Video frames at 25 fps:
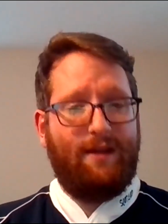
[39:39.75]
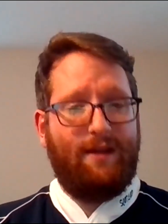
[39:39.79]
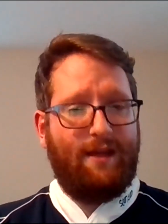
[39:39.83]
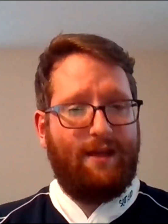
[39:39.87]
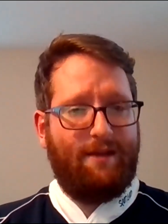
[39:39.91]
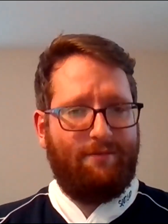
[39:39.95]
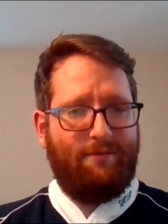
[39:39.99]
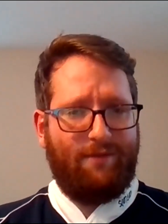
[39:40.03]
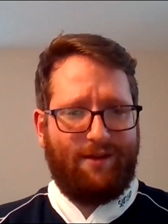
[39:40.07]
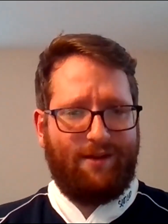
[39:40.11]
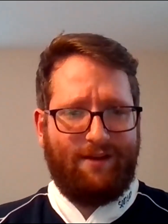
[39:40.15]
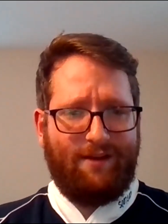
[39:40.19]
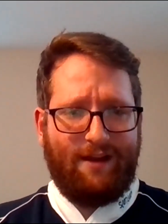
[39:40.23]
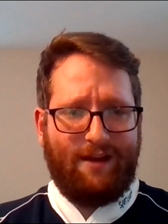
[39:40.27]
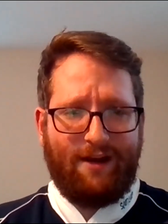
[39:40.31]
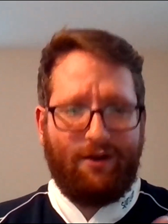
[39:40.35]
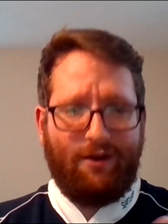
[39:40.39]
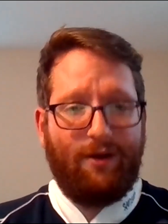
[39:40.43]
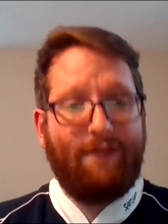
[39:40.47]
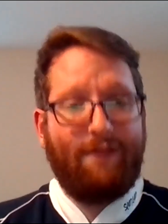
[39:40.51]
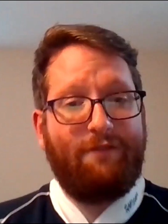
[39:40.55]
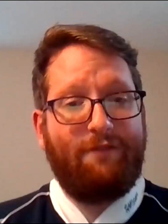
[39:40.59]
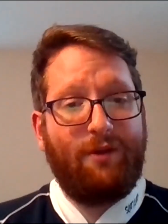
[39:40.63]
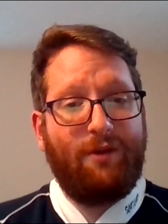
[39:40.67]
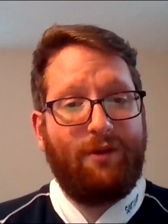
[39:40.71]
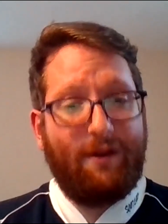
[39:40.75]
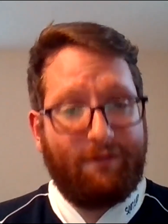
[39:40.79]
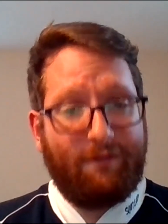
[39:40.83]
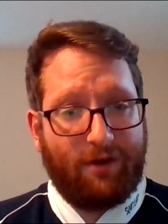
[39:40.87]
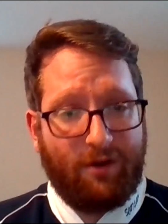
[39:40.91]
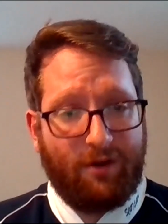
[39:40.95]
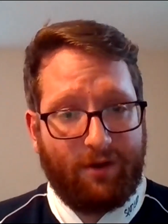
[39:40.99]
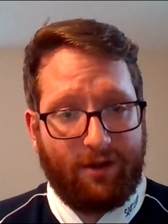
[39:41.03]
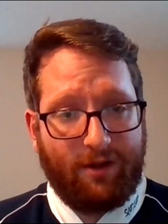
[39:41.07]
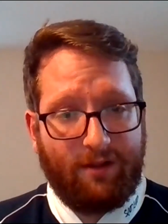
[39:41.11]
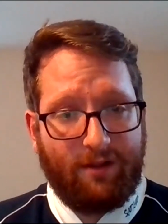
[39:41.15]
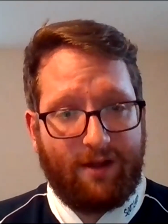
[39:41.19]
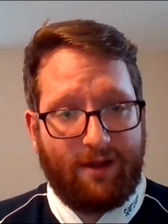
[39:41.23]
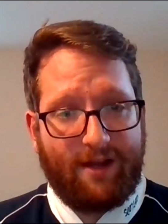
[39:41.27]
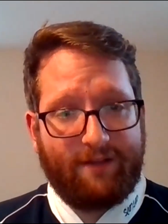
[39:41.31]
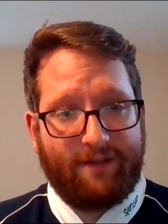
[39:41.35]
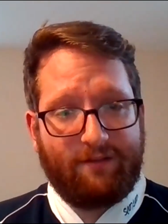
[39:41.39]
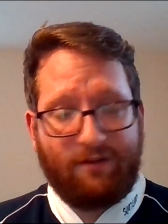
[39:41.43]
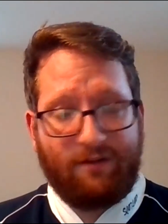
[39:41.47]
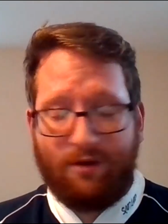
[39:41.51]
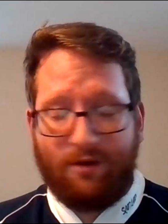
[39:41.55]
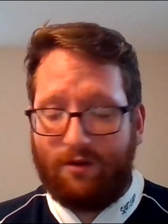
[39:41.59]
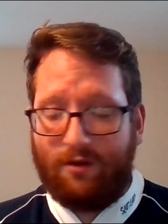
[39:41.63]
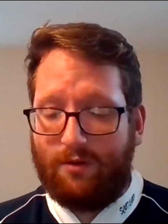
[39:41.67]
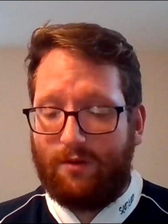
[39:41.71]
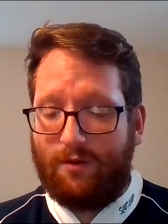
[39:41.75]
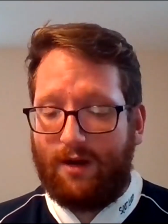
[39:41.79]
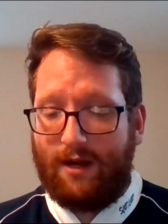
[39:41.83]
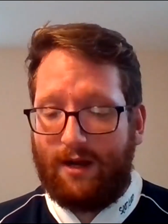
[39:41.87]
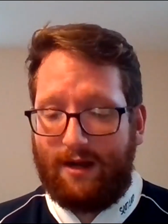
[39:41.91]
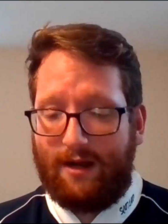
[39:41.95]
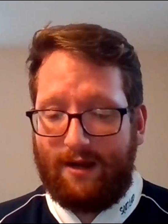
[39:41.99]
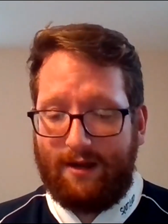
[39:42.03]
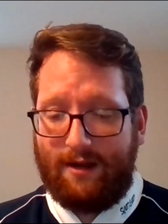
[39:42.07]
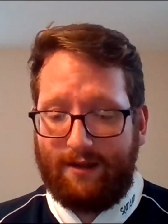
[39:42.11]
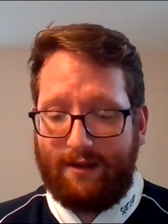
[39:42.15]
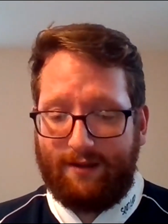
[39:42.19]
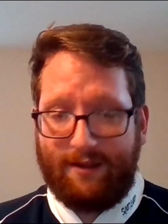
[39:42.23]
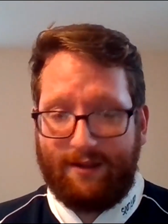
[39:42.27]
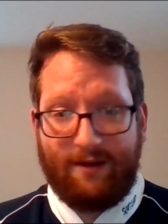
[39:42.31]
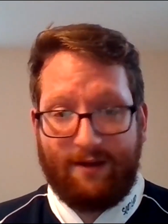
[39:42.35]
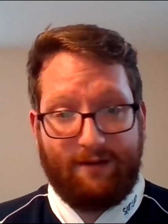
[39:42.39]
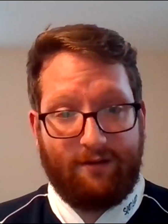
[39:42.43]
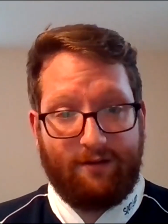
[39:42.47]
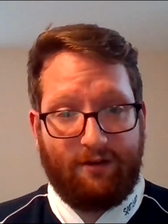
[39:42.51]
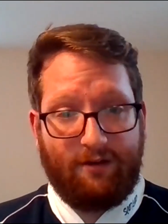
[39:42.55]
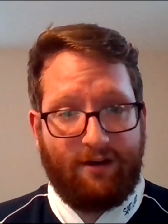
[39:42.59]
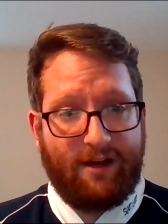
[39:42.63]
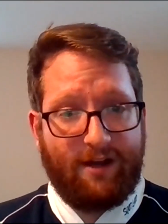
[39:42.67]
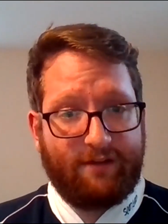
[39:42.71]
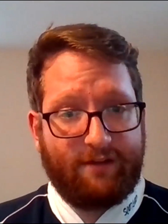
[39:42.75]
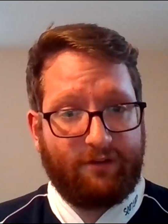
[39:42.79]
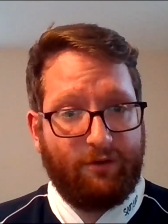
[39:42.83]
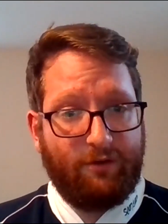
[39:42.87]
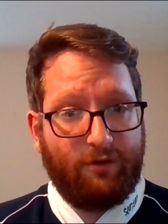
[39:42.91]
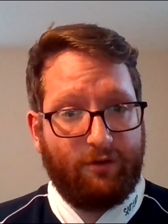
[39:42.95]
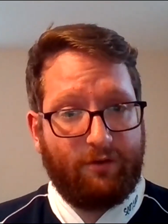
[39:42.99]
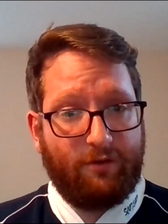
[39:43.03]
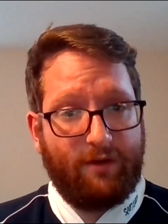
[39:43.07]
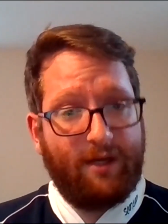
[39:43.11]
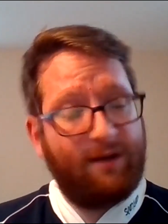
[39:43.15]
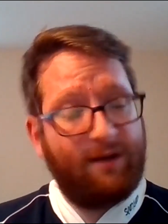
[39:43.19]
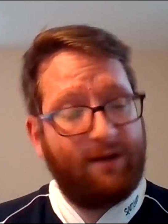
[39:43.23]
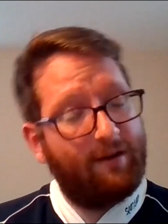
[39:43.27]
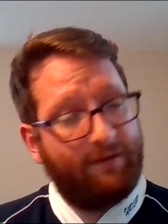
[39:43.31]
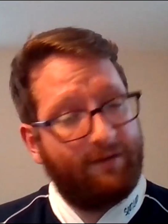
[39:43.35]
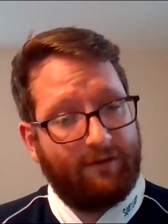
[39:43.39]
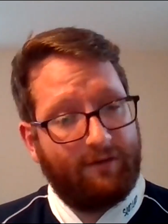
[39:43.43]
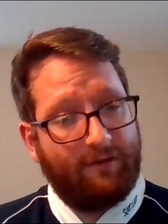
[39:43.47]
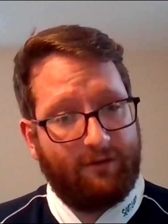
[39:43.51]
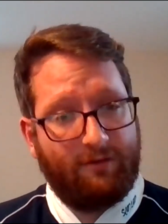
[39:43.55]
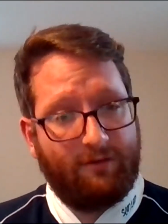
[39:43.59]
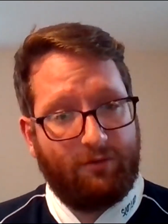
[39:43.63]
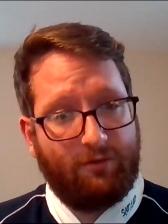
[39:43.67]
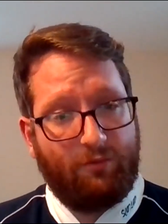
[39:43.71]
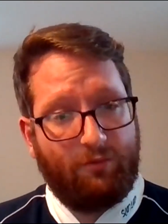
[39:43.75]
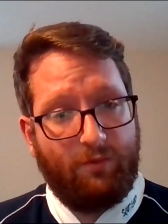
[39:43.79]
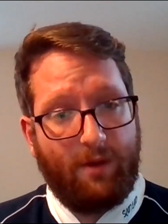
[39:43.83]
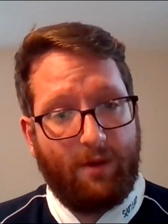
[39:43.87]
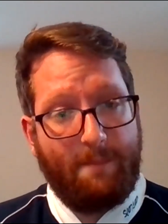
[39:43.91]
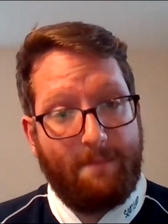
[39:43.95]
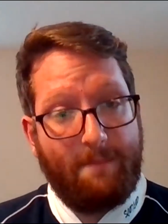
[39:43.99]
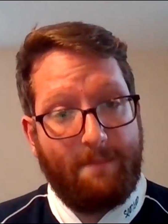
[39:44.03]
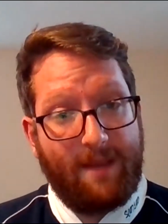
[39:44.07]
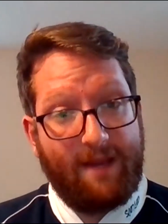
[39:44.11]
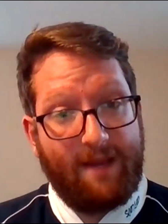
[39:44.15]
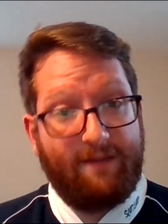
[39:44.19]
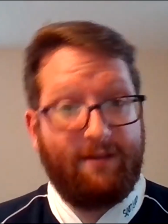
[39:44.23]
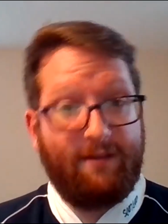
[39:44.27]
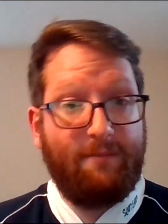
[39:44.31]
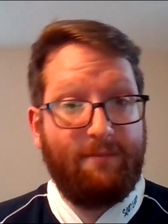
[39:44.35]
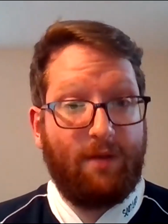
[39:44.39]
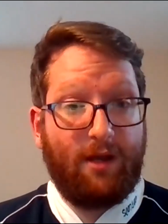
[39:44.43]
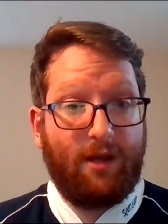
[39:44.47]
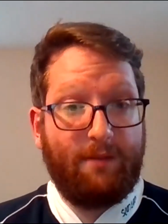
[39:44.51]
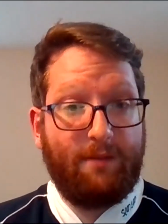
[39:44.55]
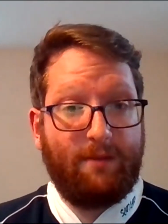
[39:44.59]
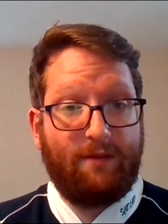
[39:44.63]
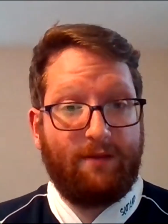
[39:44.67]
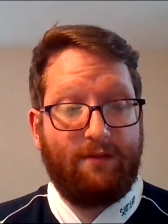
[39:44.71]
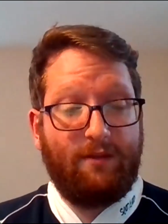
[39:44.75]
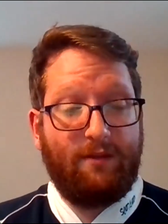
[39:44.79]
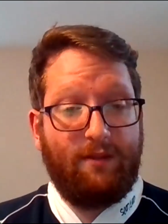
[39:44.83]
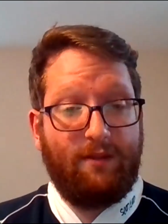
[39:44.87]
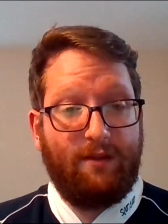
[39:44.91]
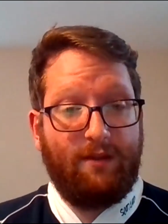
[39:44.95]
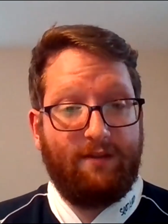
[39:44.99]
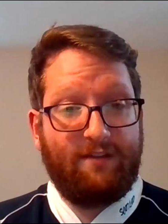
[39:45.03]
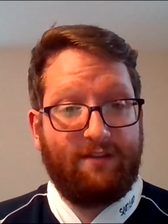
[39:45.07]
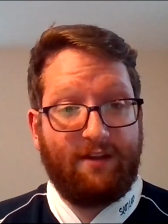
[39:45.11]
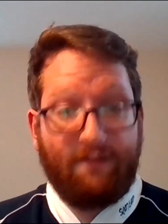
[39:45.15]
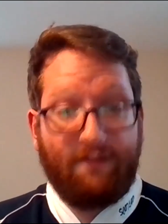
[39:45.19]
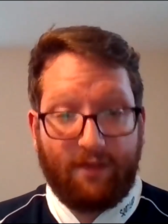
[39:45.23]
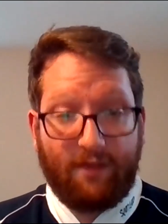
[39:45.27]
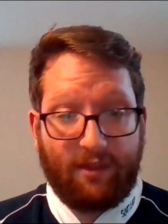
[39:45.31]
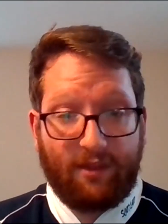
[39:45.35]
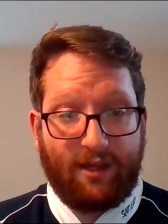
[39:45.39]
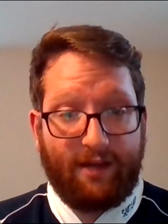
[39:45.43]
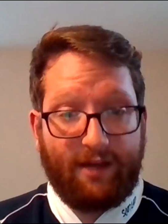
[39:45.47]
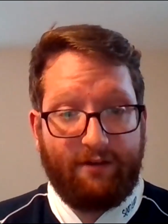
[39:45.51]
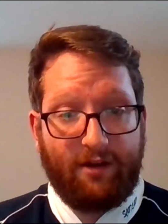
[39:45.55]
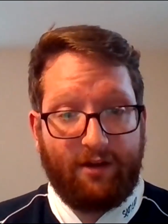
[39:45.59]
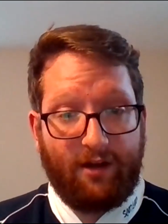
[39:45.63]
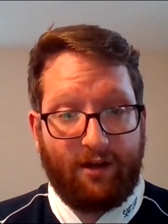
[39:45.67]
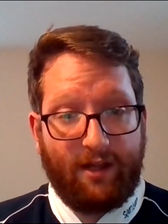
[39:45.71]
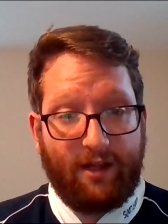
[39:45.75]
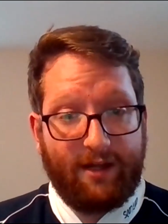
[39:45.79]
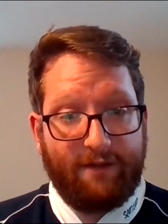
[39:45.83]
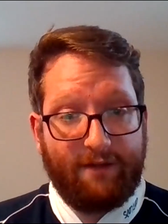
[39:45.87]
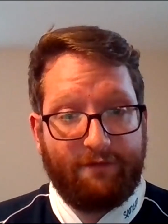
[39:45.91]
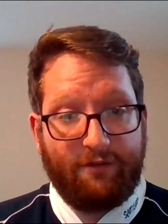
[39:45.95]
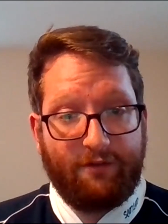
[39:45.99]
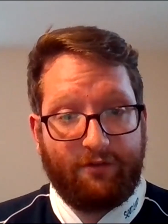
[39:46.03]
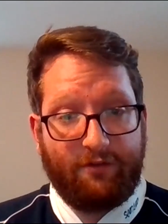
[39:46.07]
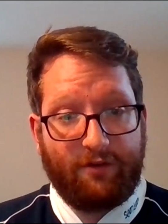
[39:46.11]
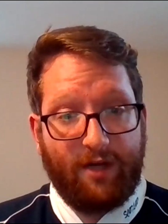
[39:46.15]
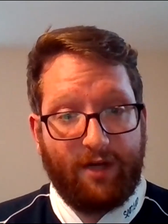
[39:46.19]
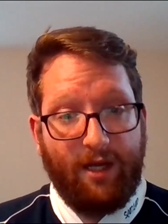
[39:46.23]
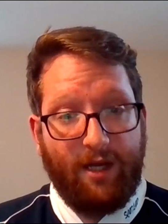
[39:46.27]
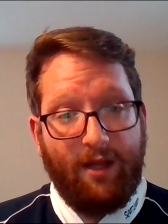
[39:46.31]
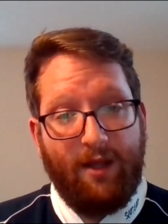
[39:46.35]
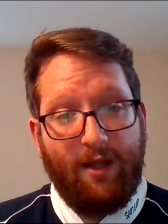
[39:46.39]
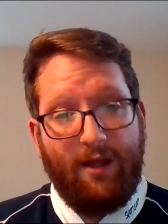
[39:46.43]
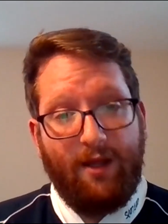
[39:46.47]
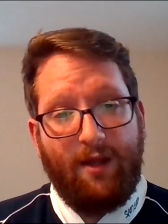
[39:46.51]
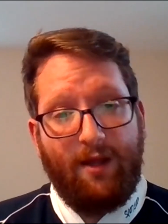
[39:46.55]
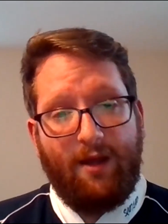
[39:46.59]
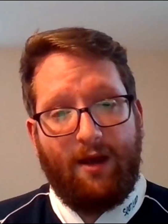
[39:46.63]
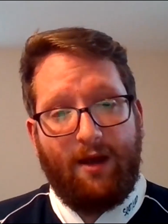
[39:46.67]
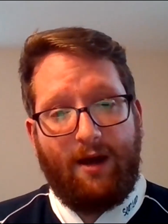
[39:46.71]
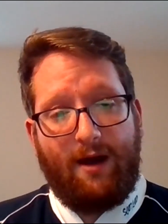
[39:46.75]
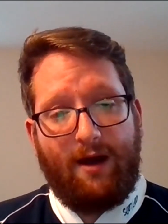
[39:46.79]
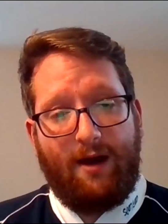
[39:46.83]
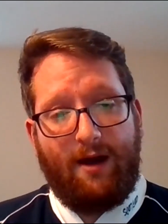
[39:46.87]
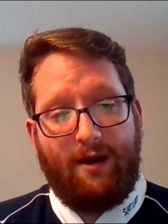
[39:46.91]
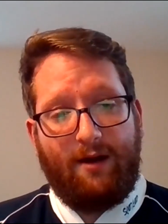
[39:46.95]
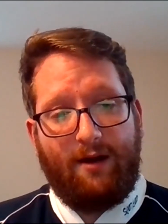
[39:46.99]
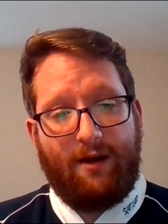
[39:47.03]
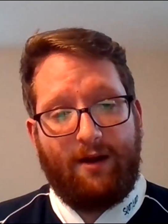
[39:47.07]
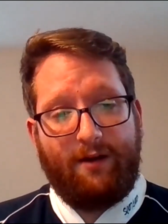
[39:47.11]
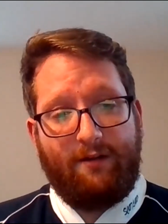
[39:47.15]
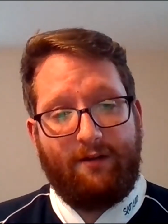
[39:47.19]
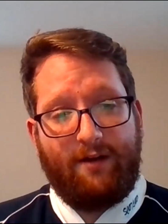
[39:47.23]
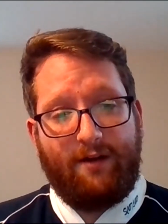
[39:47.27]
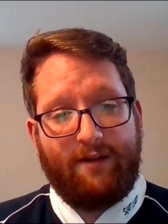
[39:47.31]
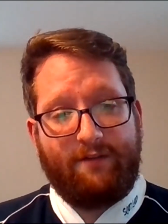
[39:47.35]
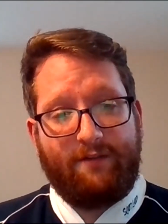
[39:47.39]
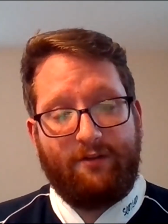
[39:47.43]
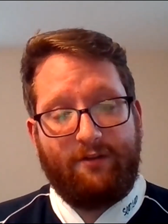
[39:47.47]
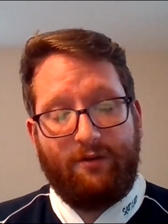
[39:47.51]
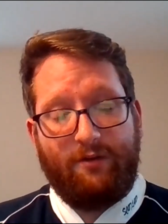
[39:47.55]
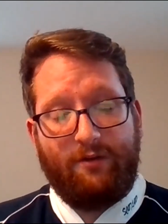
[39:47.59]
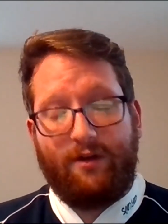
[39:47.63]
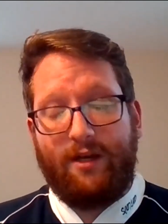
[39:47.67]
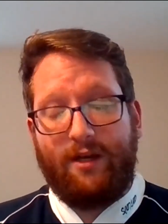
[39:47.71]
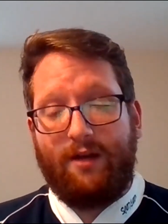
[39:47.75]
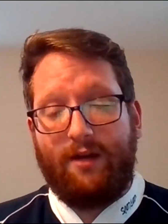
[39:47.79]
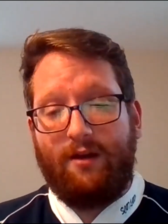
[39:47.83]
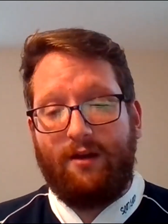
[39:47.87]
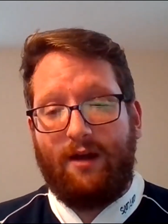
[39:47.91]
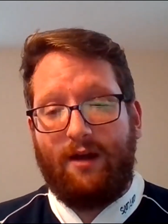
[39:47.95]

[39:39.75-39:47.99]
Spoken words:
And we, if you ever go to Glasgow, get to Glasgow Green, because there's an amazing monument to the 7th Highland Light Infantry on Glasgow Green,